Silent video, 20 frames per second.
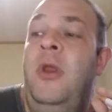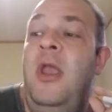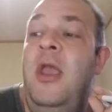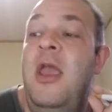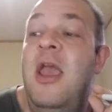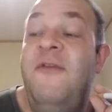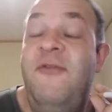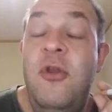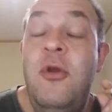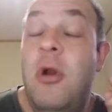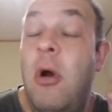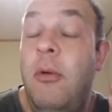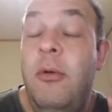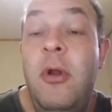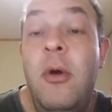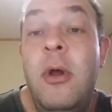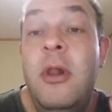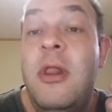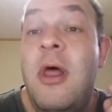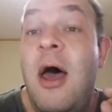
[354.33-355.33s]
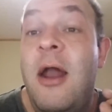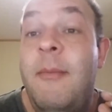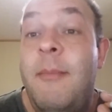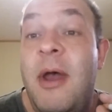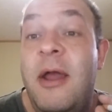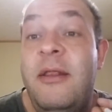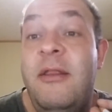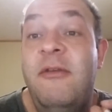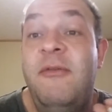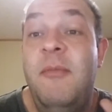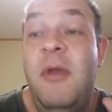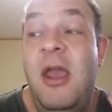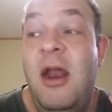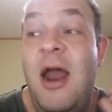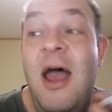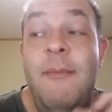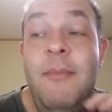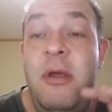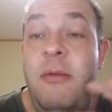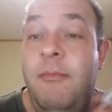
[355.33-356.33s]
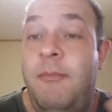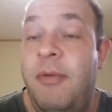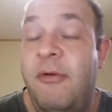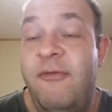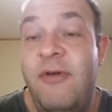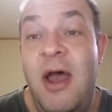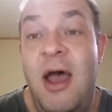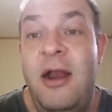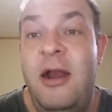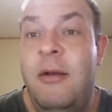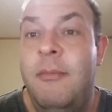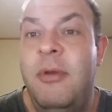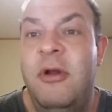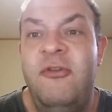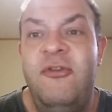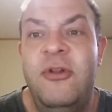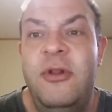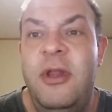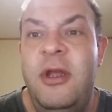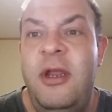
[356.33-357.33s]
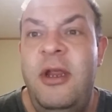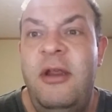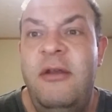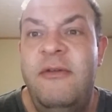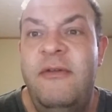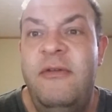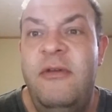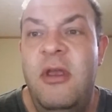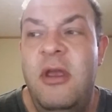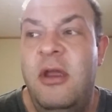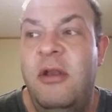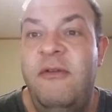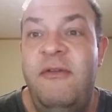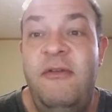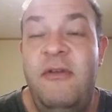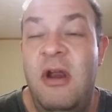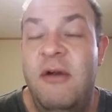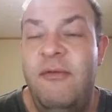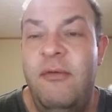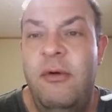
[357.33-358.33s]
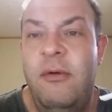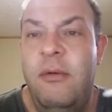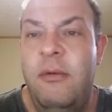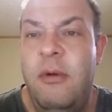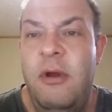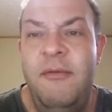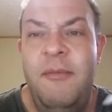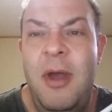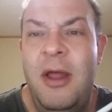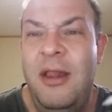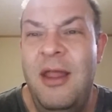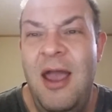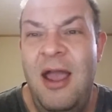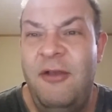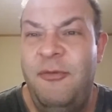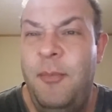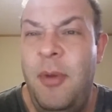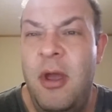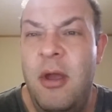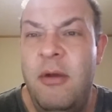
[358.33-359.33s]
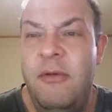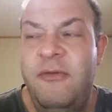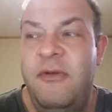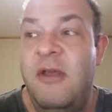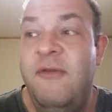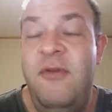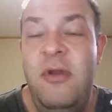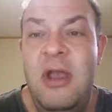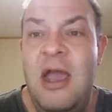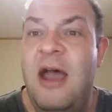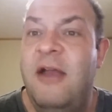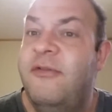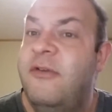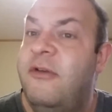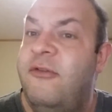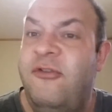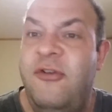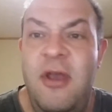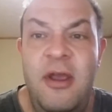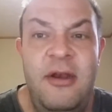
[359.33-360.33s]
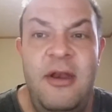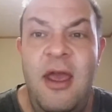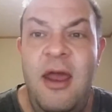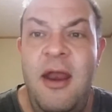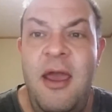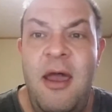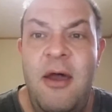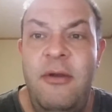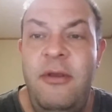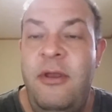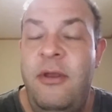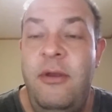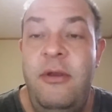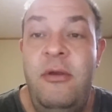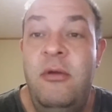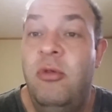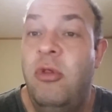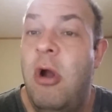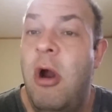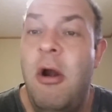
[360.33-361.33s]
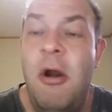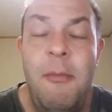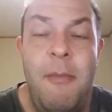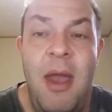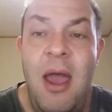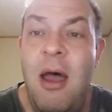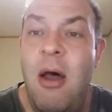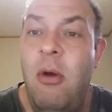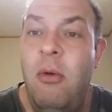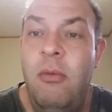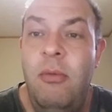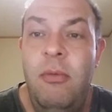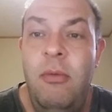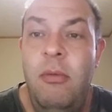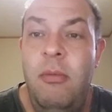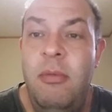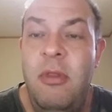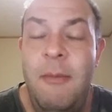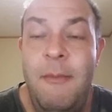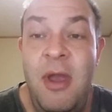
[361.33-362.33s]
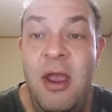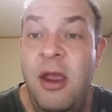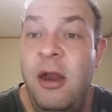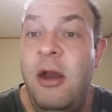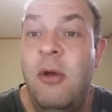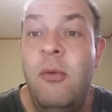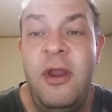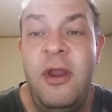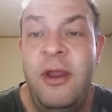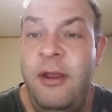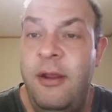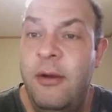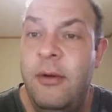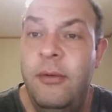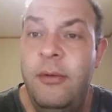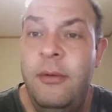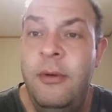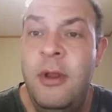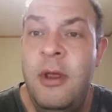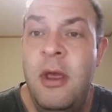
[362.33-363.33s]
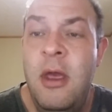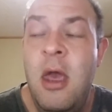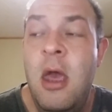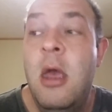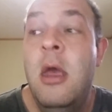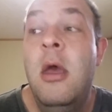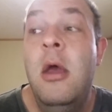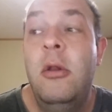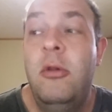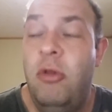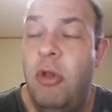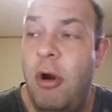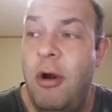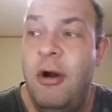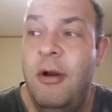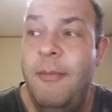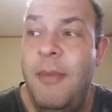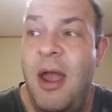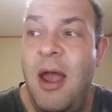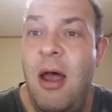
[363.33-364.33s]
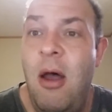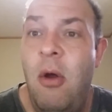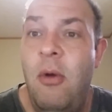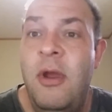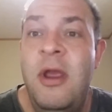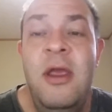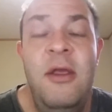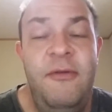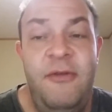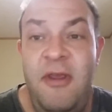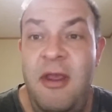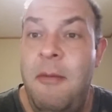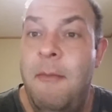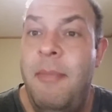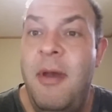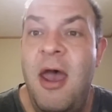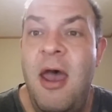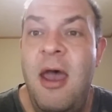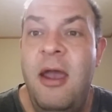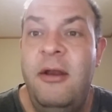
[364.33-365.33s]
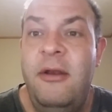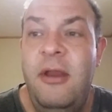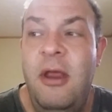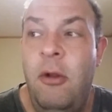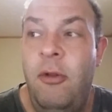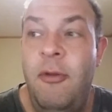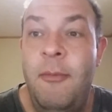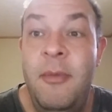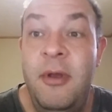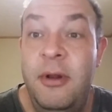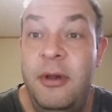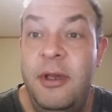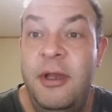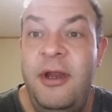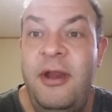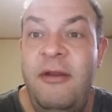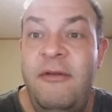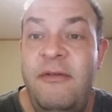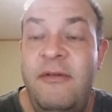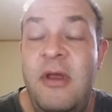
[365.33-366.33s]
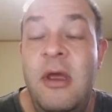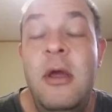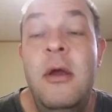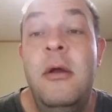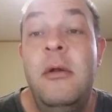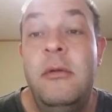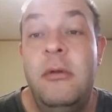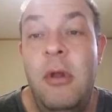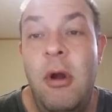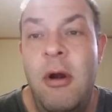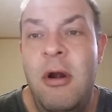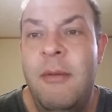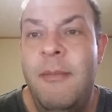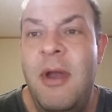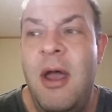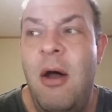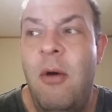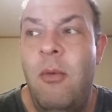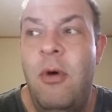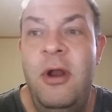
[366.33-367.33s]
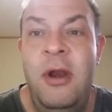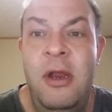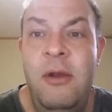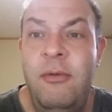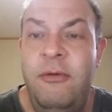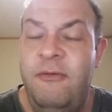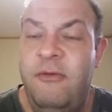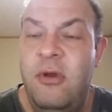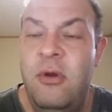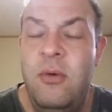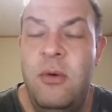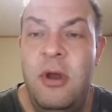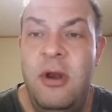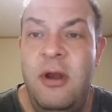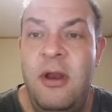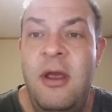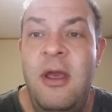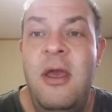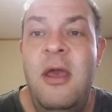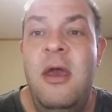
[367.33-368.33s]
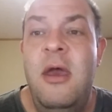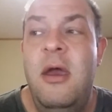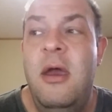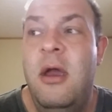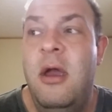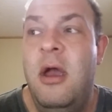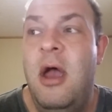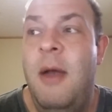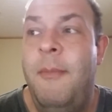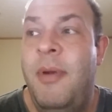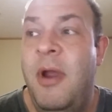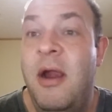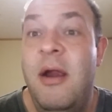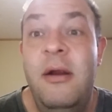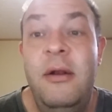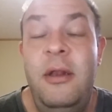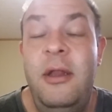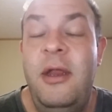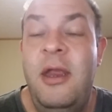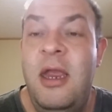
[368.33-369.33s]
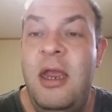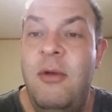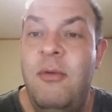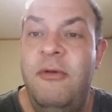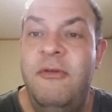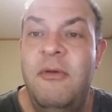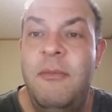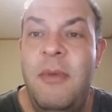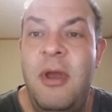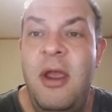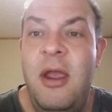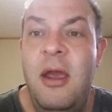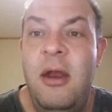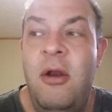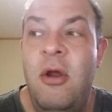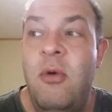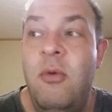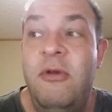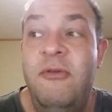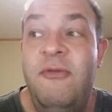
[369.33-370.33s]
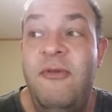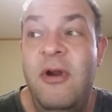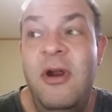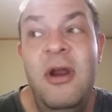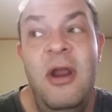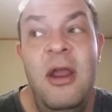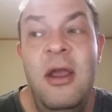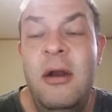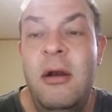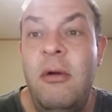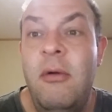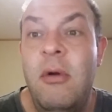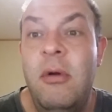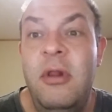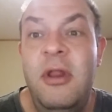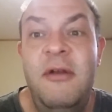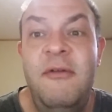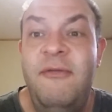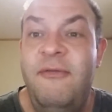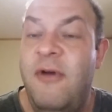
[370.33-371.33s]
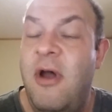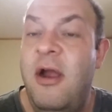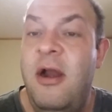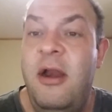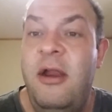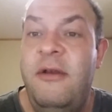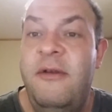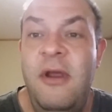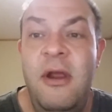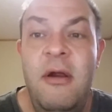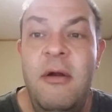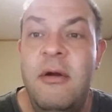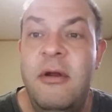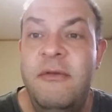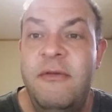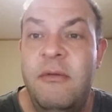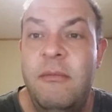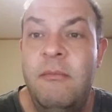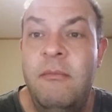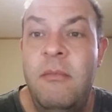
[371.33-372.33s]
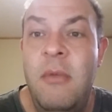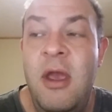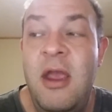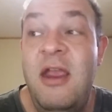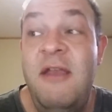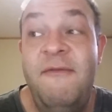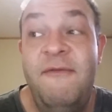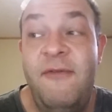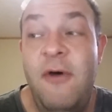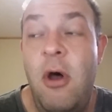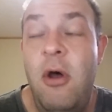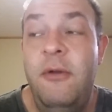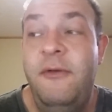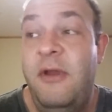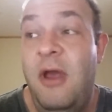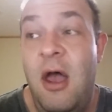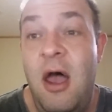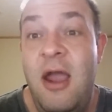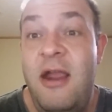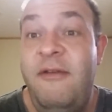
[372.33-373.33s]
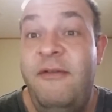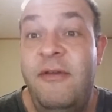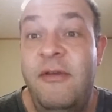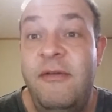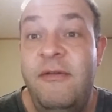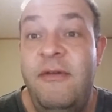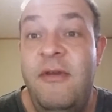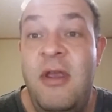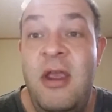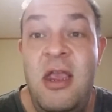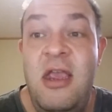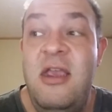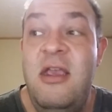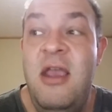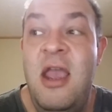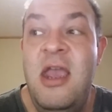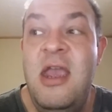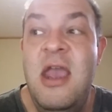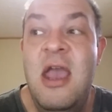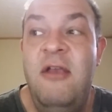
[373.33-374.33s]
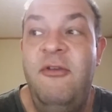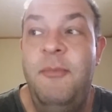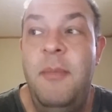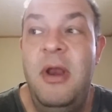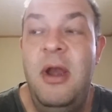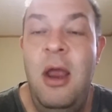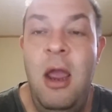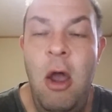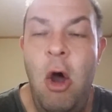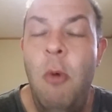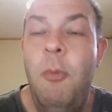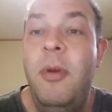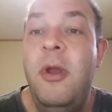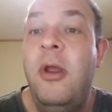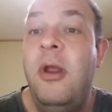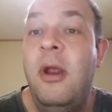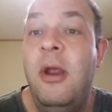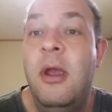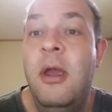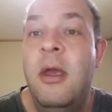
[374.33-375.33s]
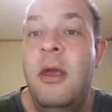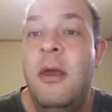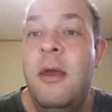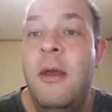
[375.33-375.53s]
If you don't know a lot about this man, I've been providing a bunch of links in several of my last posts. If you guys can check that out, you learn about the man killed, learn about his impact on the Middle East, learn about what he was doing. Apparently, he was a man who was very integral in fighting terrorism. He fought ISIS. He has been helping